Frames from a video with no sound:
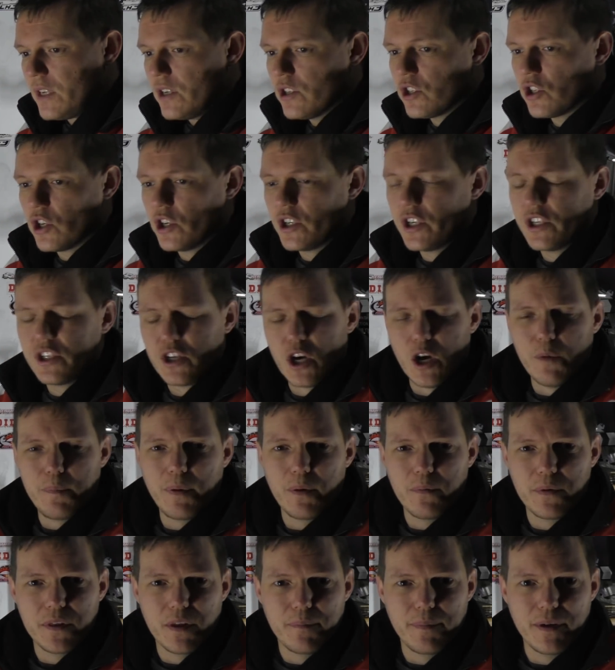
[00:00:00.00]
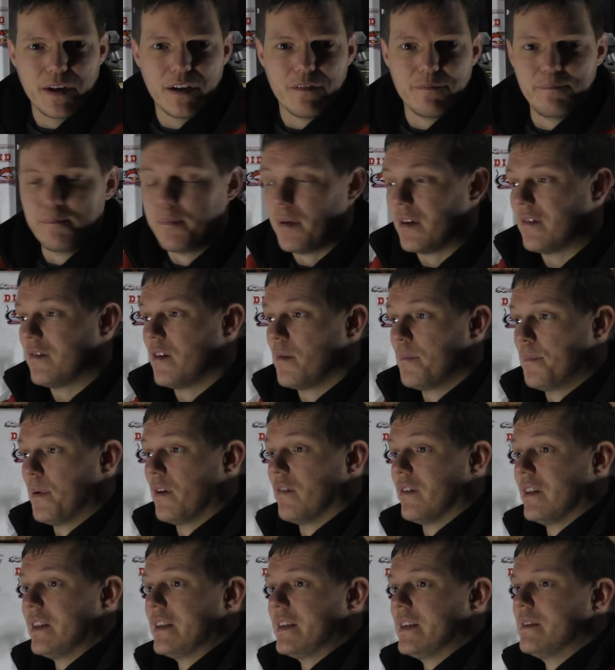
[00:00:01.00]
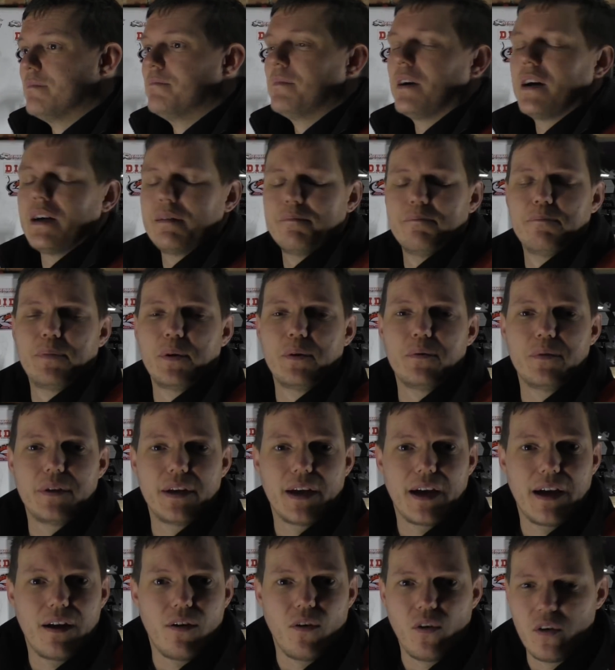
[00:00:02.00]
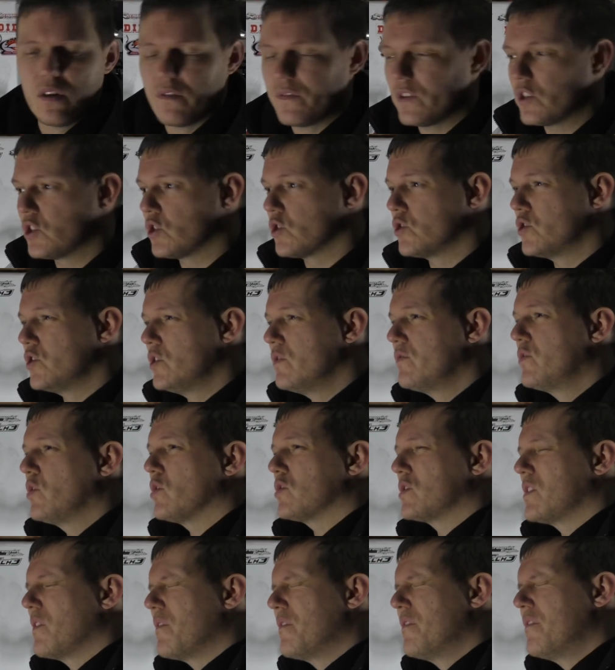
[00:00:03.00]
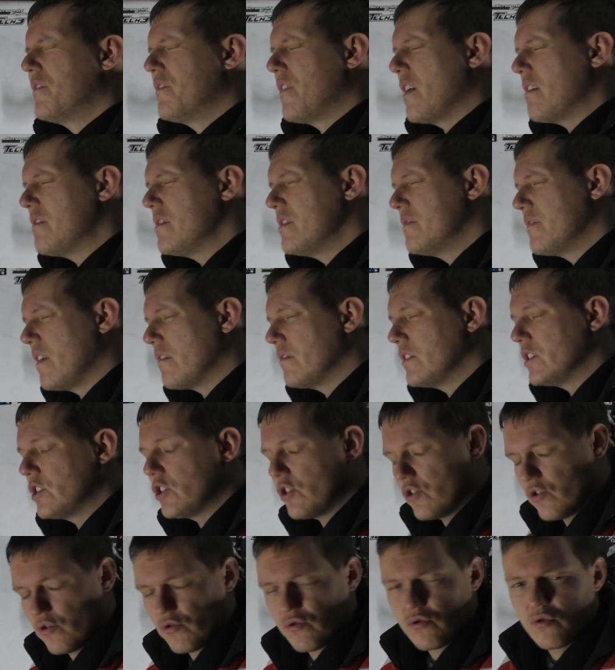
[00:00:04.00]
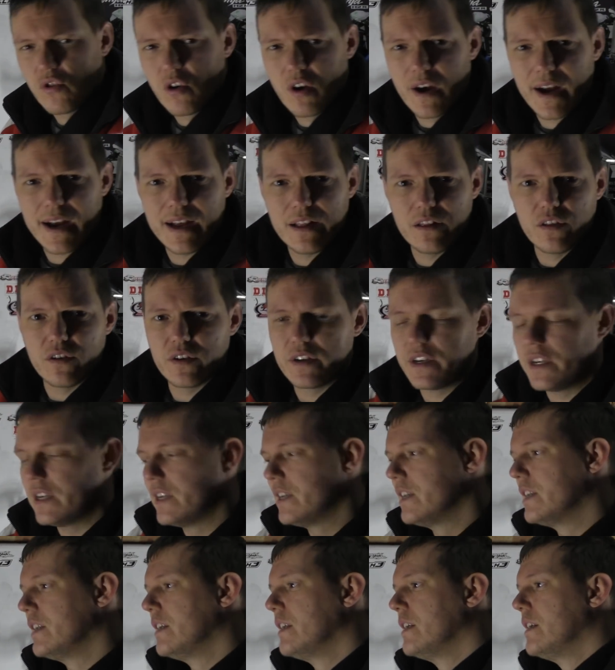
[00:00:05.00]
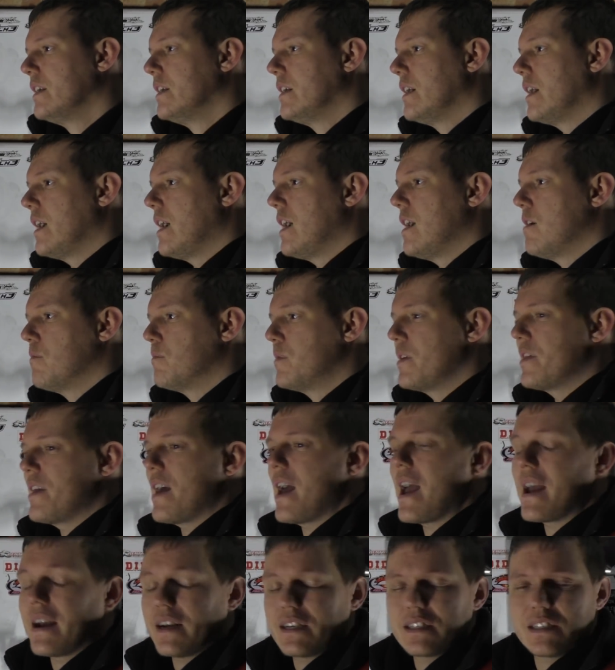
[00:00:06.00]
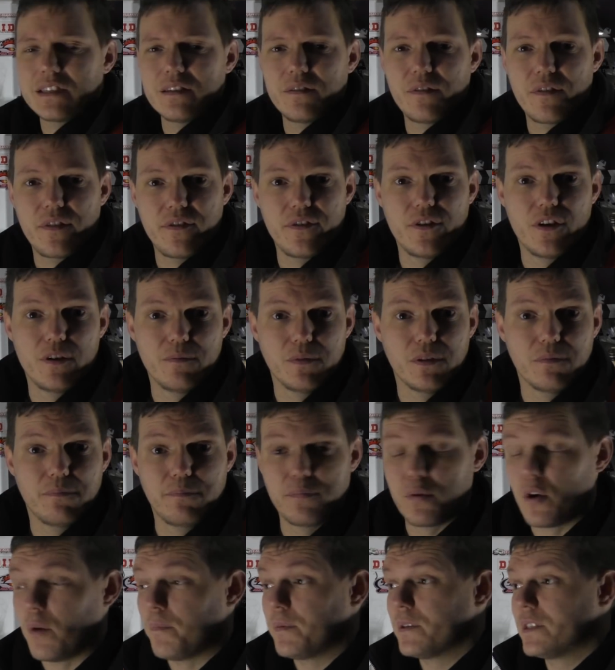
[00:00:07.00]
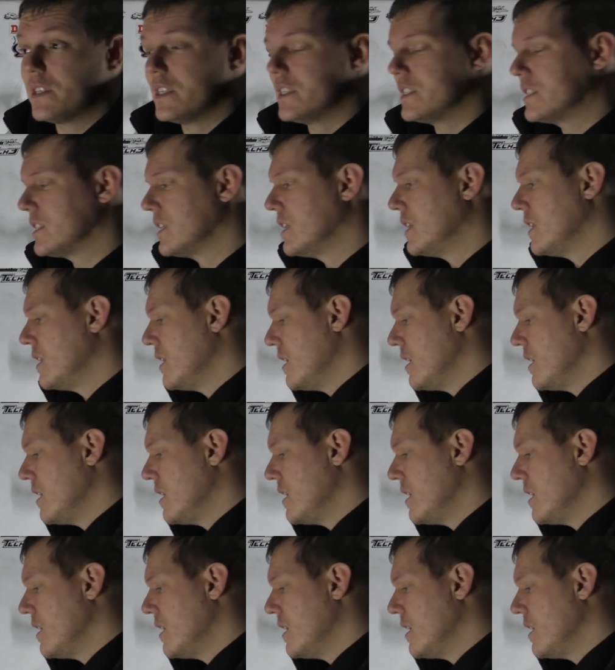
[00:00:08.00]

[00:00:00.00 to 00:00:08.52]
So you dope it with a bit of beryllium and booyah, all of a sudden you've got a very, very strong alloy with excellent thermal properties.